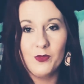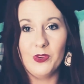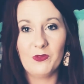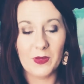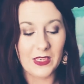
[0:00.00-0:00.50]

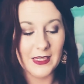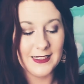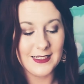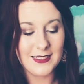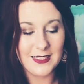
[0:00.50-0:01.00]
movement.
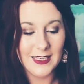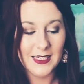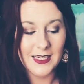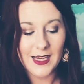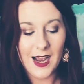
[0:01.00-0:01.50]
It's
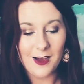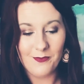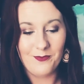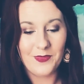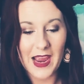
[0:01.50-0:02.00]

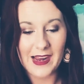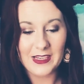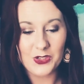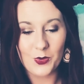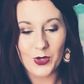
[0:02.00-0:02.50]

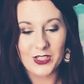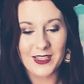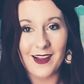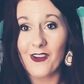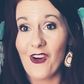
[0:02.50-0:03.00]
heading towards
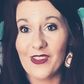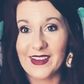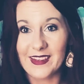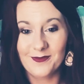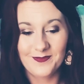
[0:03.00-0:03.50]
that
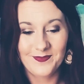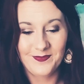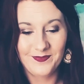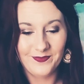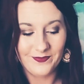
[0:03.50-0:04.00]
calling.
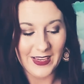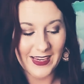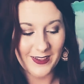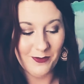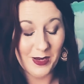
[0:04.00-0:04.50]

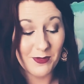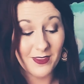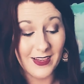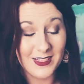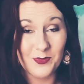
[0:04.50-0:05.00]
And maybe
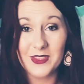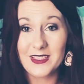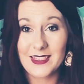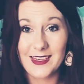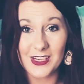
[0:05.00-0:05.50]
that's what this
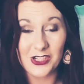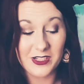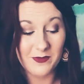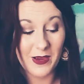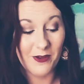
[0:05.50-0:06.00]
connection's
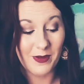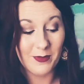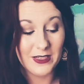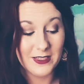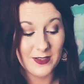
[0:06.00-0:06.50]
about.
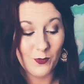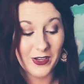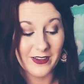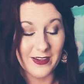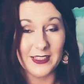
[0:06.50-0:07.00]
Maybe it's someone
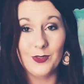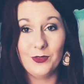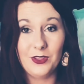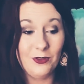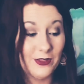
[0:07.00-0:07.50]
connecting
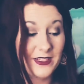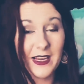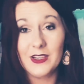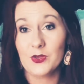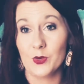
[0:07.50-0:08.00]
with you that's
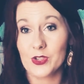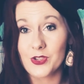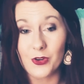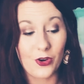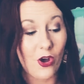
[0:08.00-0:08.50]
heading towards
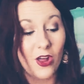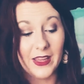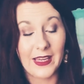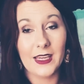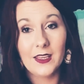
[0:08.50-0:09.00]
their
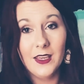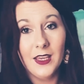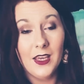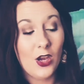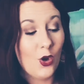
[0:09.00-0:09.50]
calling,
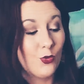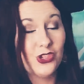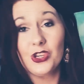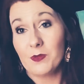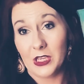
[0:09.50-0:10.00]
which
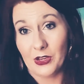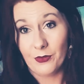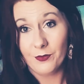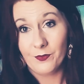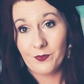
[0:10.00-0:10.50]
could be you.
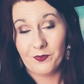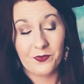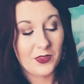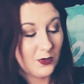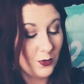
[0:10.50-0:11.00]

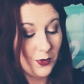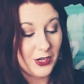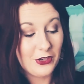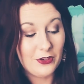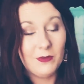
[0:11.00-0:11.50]
Or it
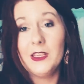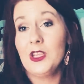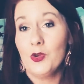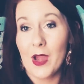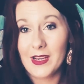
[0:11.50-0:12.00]
could be
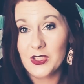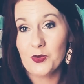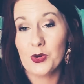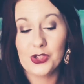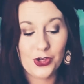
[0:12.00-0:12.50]
you heading
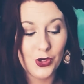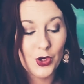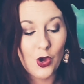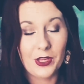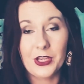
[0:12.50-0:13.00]
towards your
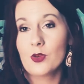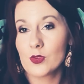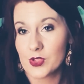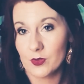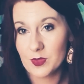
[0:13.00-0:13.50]
calling, your
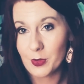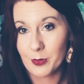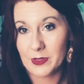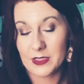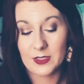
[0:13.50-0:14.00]
soul's
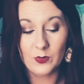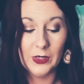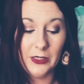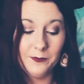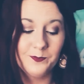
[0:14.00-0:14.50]
purpose as well.